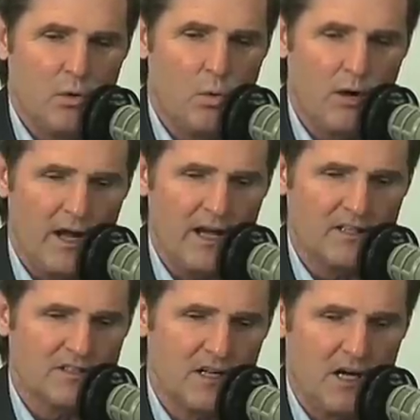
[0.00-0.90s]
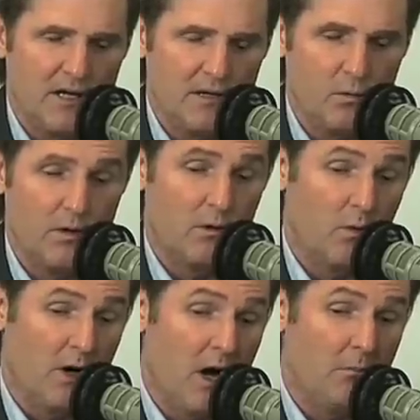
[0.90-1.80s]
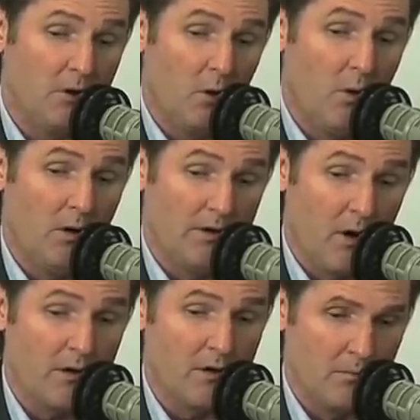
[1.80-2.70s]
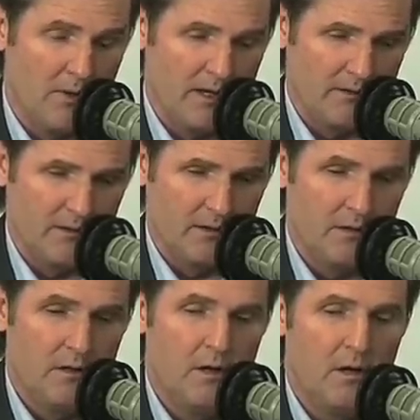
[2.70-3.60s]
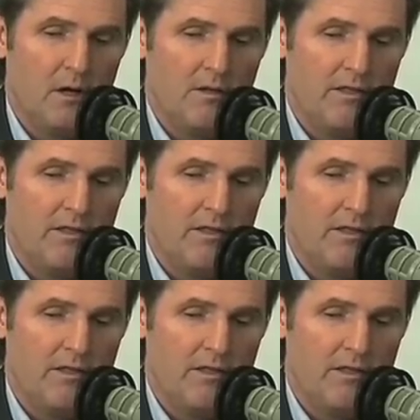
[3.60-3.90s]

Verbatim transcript: where Exxon, where well, Humble Oil and Arco back then, right.